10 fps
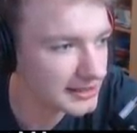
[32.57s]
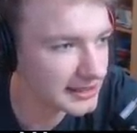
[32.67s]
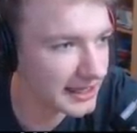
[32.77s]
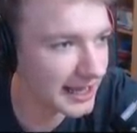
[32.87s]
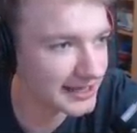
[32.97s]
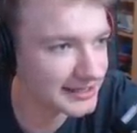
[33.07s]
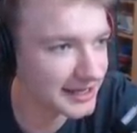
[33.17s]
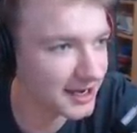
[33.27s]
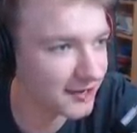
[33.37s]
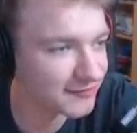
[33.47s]
Yeah,
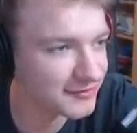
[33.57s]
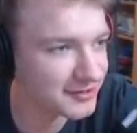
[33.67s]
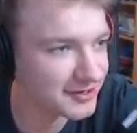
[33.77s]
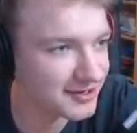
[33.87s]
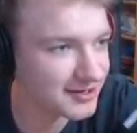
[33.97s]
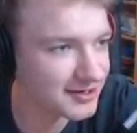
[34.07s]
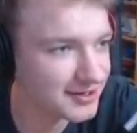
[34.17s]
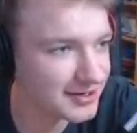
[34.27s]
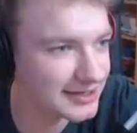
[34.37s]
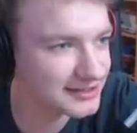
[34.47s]
yeah, I've, okay,
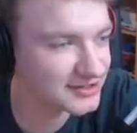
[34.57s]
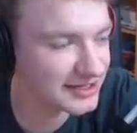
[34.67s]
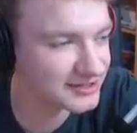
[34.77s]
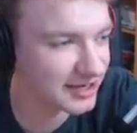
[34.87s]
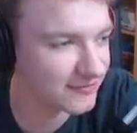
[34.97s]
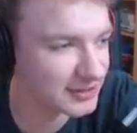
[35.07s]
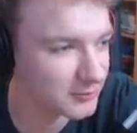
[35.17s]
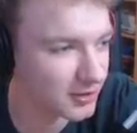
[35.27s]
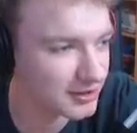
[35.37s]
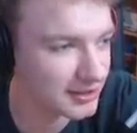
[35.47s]
perfect. It's definitely
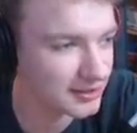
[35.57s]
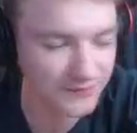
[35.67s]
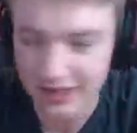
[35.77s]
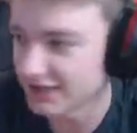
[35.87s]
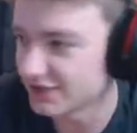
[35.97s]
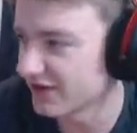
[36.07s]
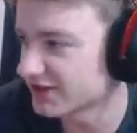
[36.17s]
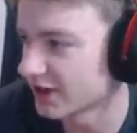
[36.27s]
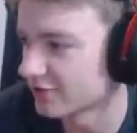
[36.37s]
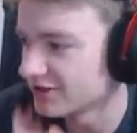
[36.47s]
working. It's
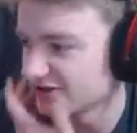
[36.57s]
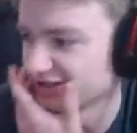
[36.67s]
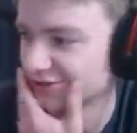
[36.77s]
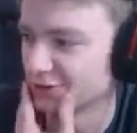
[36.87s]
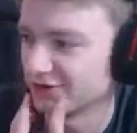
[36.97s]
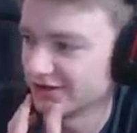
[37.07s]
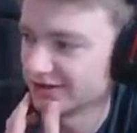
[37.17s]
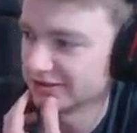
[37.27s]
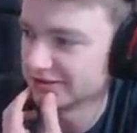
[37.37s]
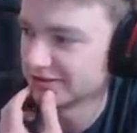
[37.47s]
Vixar in this Discord.
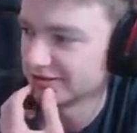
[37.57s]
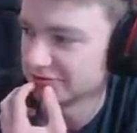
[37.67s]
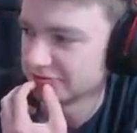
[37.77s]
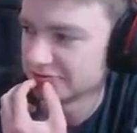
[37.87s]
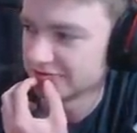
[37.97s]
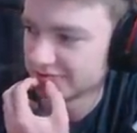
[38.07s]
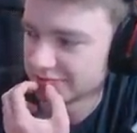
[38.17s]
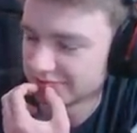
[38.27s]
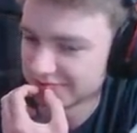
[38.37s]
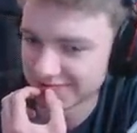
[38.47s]
You
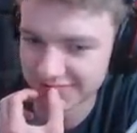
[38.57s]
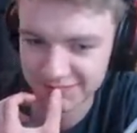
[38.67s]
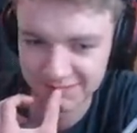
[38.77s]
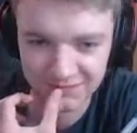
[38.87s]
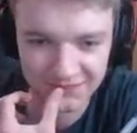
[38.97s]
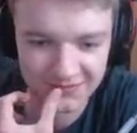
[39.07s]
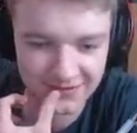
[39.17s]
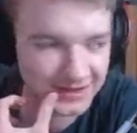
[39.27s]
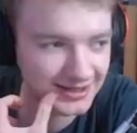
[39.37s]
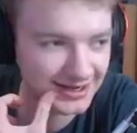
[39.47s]
guys want to
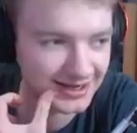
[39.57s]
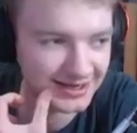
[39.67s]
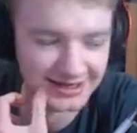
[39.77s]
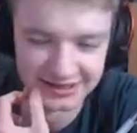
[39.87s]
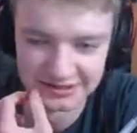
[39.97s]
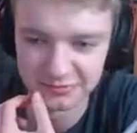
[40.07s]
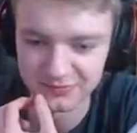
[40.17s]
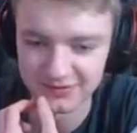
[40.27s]
try a different game mode? Like,